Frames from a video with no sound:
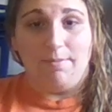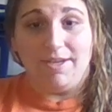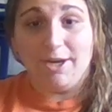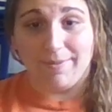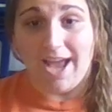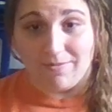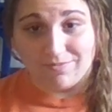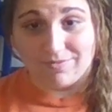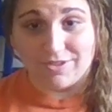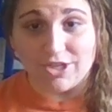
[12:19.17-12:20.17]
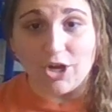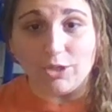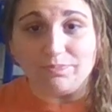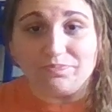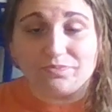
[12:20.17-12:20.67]
Hear me out.
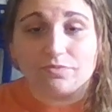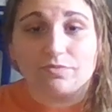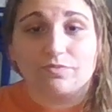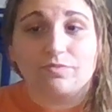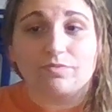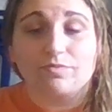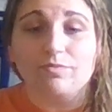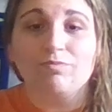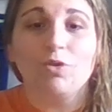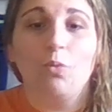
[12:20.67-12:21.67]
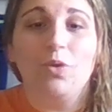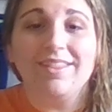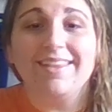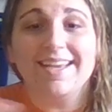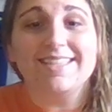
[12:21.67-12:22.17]
So,
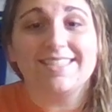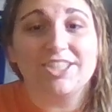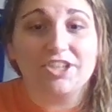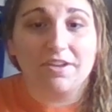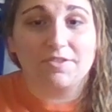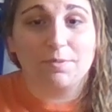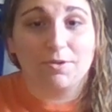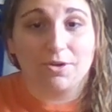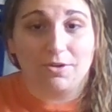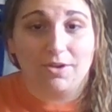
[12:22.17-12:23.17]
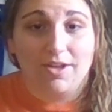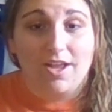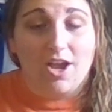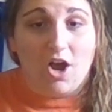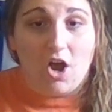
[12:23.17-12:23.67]
with the addition of Supergirl
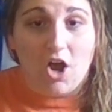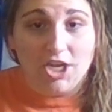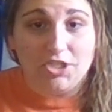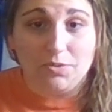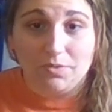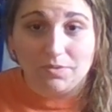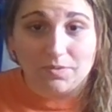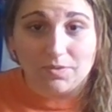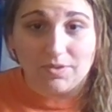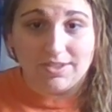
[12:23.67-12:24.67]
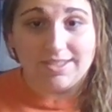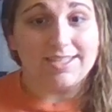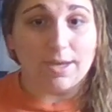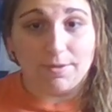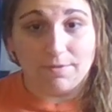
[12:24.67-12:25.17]
onto the
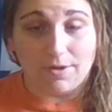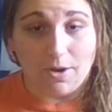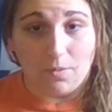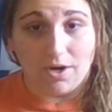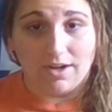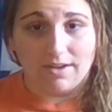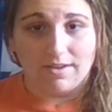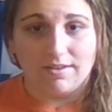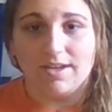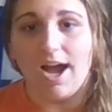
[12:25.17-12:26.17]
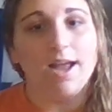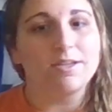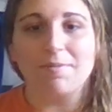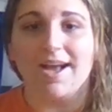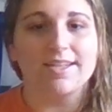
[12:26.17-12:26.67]
CW network,
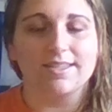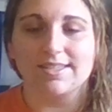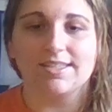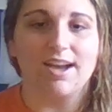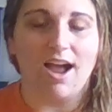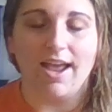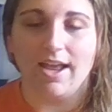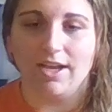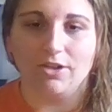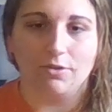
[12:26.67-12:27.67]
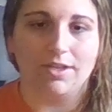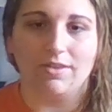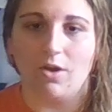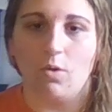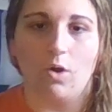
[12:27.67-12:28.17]
this is not
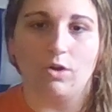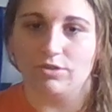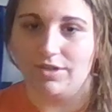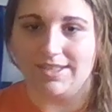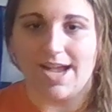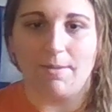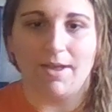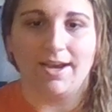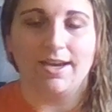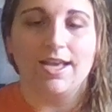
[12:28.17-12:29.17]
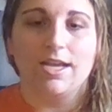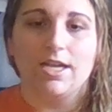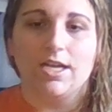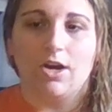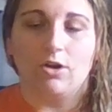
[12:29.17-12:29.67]
including that whole alternate timeline,
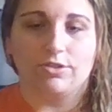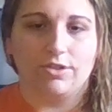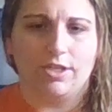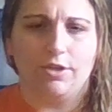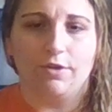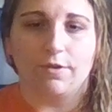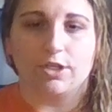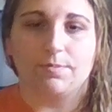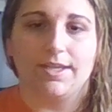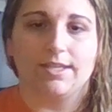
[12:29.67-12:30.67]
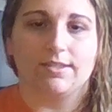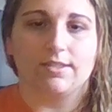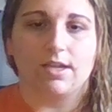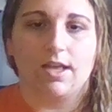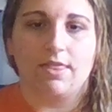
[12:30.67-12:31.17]
alternate universe,
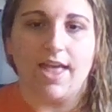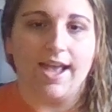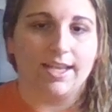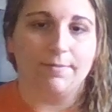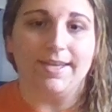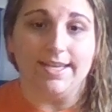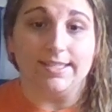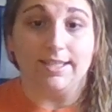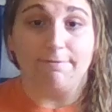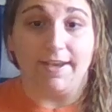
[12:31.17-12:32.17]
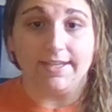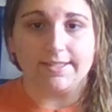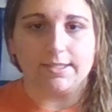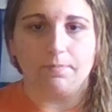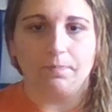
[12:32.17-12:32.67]
because that can be easily
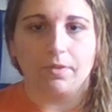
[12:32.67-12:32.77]
fixed.